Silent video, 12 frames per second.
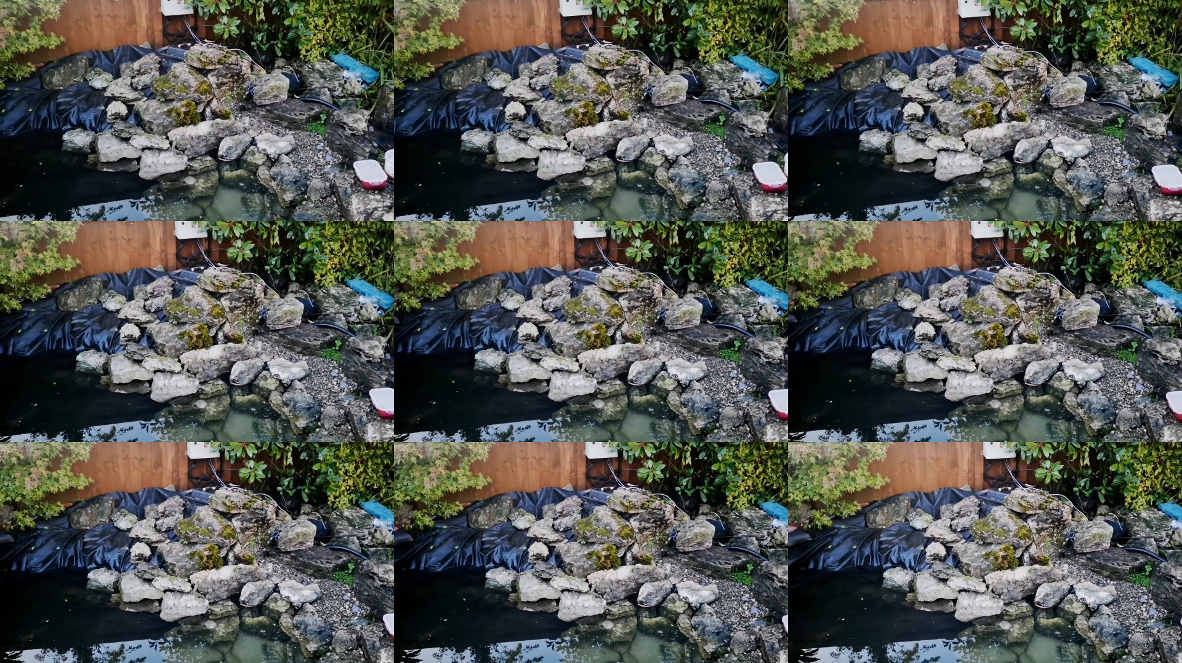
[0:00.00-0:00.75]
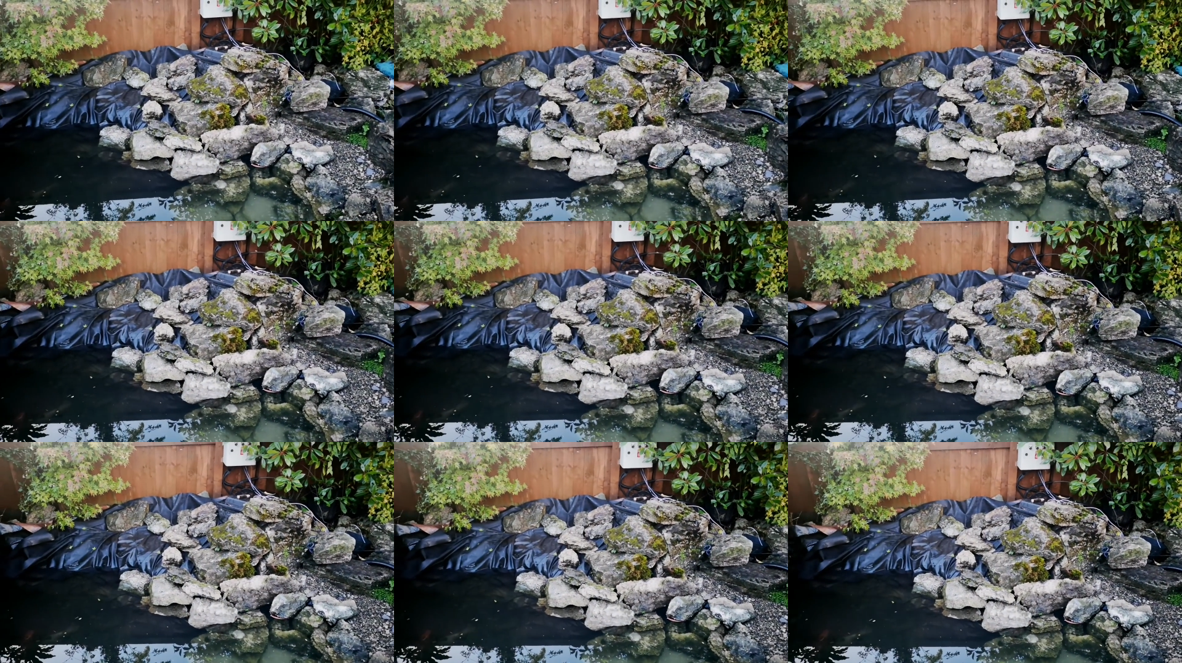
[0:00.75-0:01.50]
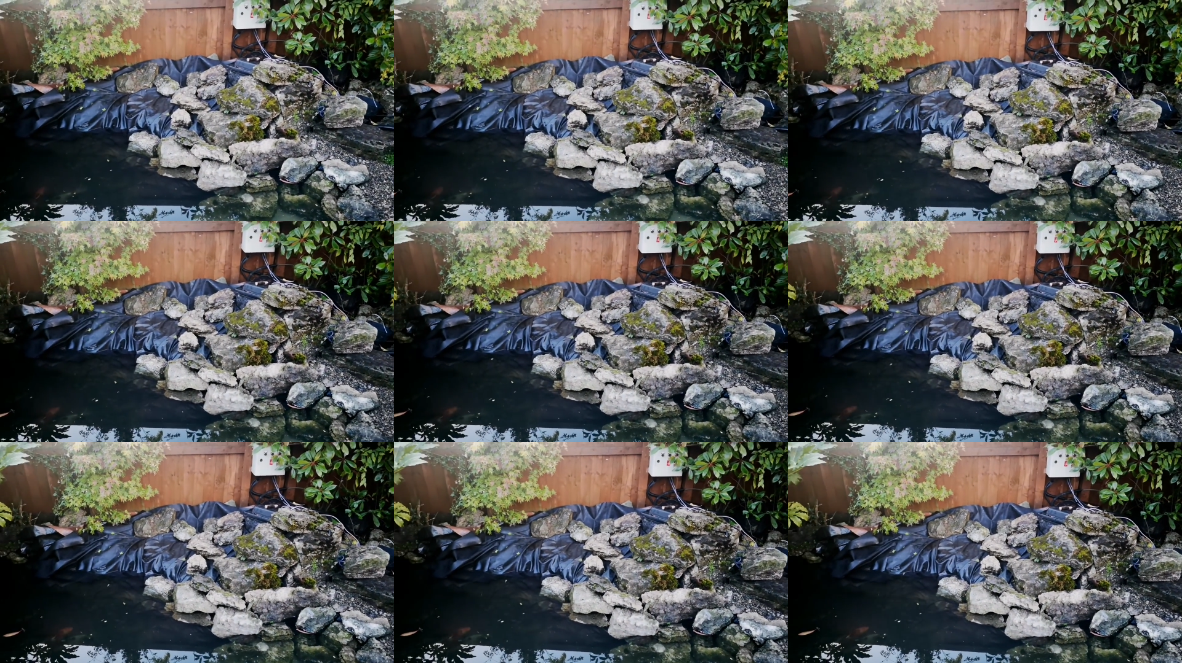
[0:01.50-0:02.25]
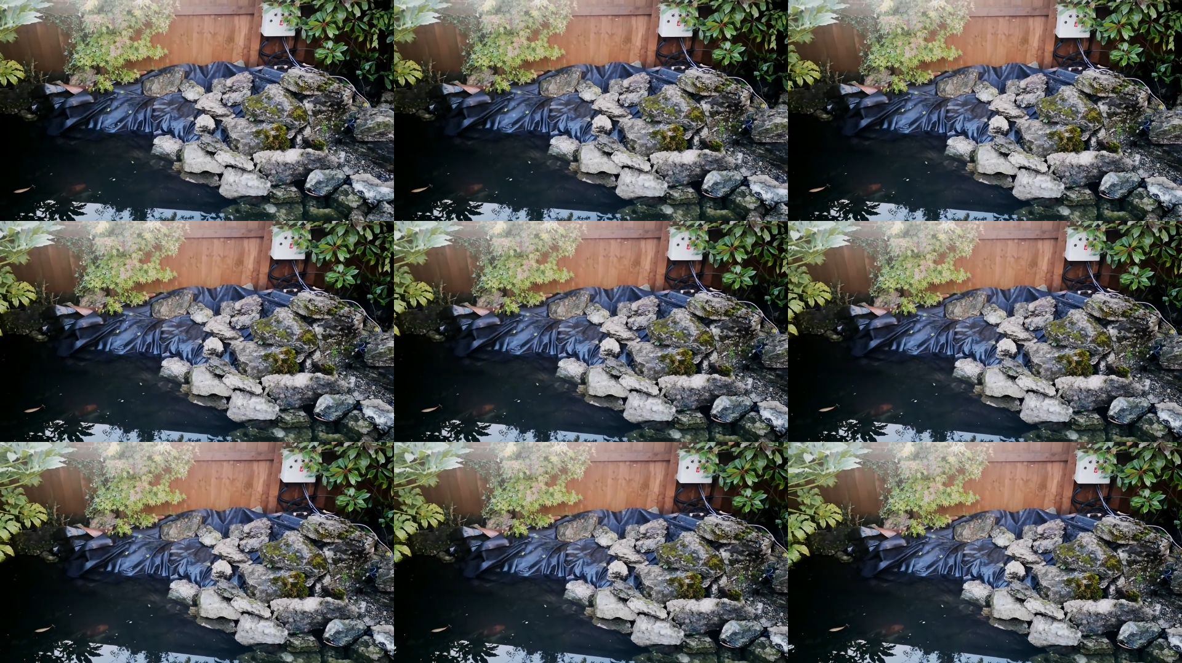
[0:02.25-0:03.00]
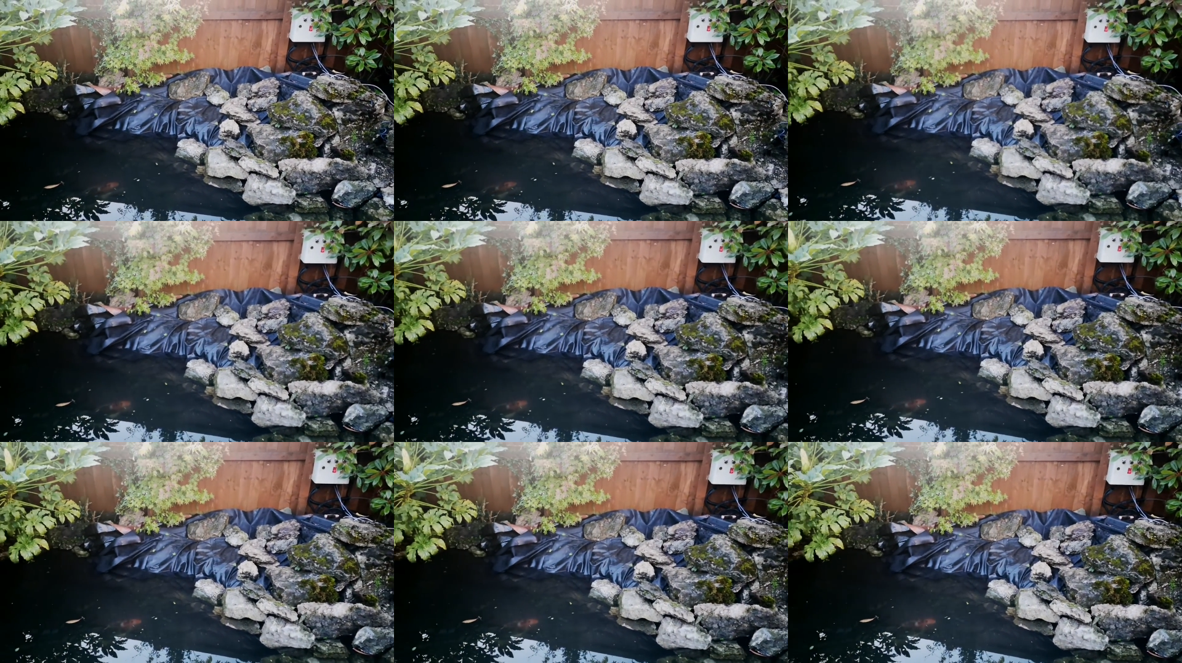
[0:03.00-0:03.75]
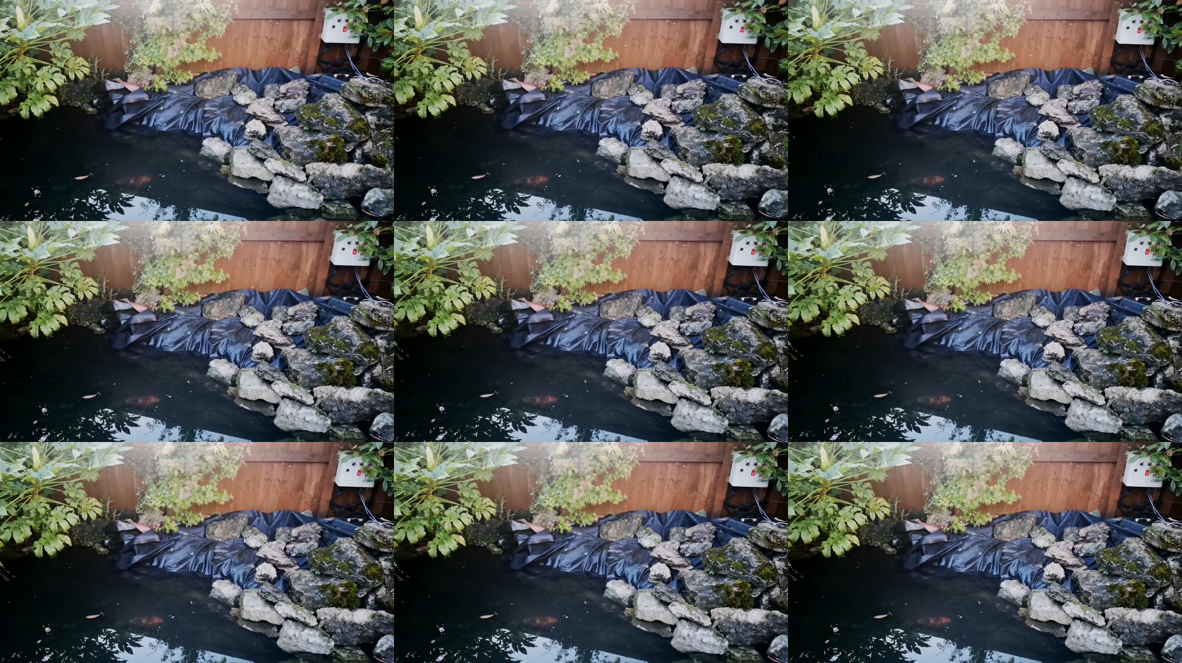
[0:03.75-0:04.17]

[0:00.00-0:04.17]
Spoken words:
[unreadable: no face in view]